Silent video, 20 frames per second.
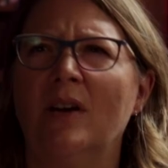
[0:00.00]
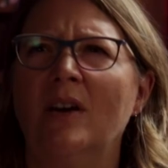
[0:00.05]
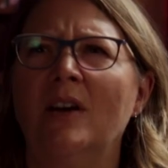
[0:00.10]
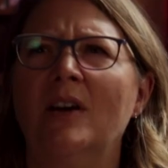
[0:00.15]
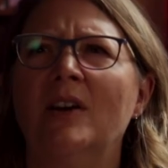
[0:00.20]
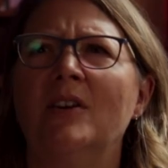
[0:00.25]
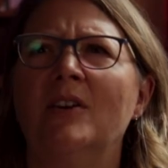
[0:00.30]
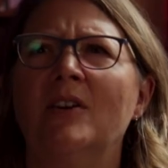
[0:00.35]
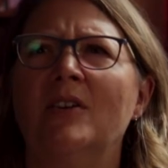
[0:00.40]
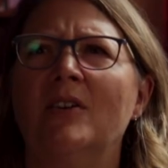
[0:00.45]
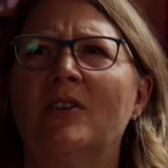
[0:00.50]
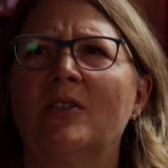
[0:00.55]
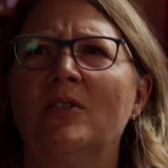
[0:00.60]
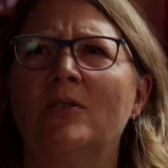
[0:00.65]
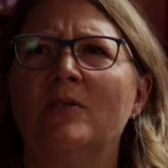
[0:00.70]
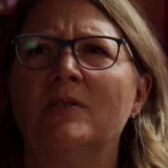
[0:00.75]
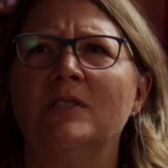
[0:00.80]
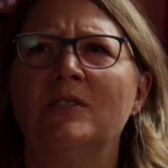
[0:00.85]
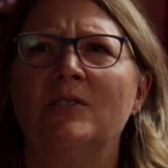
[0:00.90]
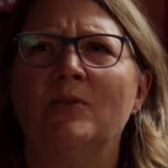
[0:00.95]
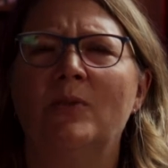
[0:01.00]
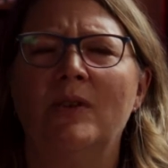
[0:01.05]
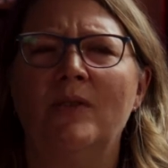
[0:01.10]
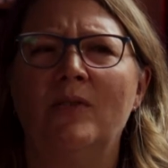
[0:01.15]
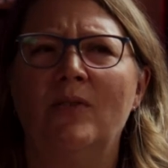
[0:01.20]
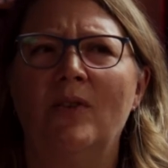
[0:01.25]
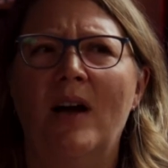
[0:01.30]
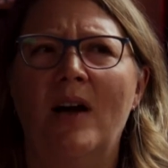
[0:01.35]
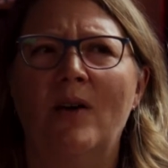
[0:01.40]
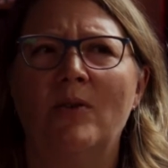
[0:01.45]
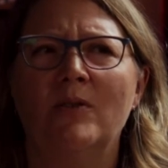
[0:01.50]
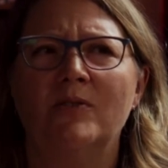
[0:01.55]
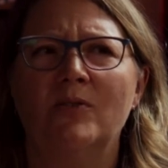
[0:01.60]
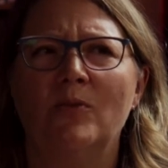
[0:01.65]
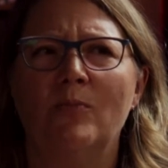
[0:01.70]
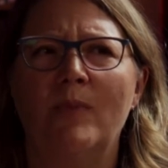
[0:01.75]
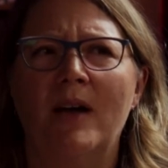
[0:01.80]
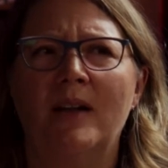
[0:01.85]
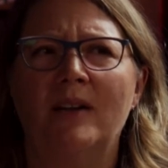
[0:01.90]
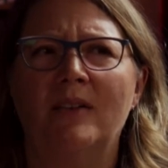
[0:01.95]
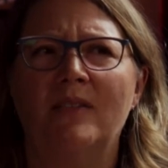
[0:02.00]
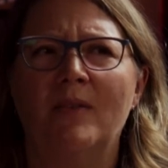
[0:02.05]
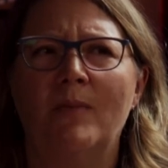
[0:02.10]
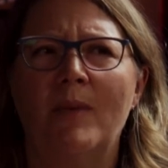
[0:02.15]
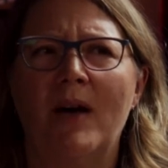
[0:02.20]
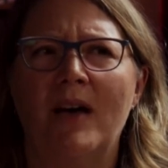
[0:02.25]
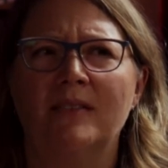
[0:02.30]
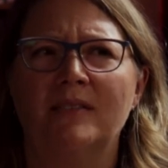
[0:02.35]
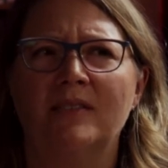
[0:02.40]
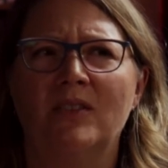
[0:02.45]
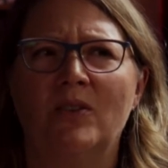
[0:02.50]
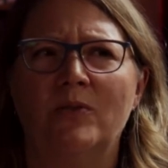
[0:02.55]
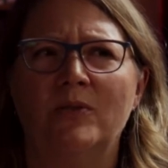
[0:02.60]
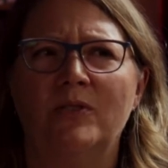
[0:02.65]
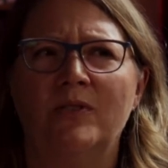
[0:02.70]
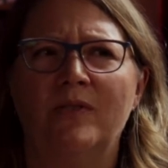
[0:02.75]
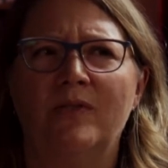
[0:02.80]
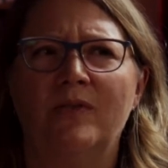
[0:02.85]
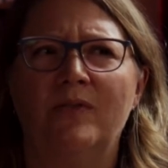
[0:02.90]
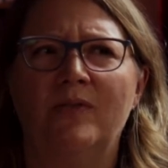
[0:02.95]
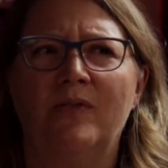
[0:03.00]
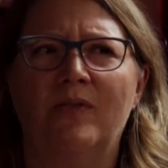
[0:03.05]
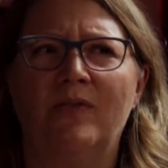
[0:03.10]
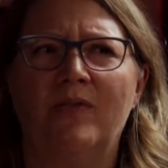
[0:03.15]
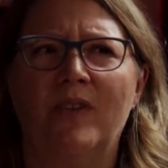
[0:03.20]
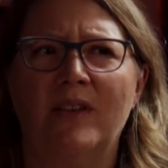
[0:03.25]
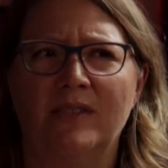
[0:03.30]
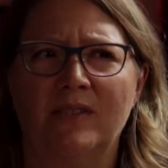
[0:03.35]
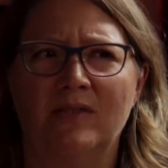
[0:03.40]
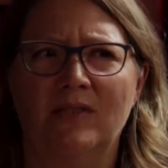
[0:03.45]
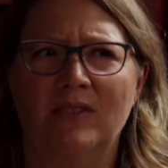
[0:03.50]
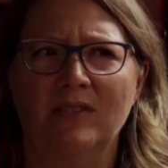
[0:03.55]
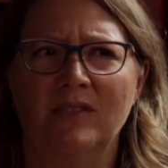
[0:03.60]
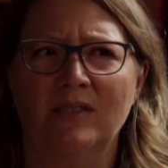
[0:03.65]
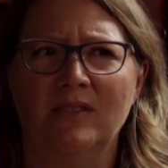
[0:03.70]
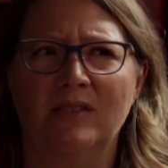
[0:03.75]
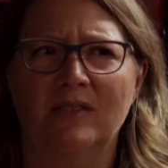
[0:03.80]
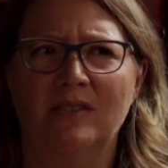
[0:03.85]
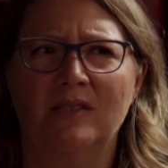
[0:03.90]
or closing twenty four hours or Man in the Mask go to festivals?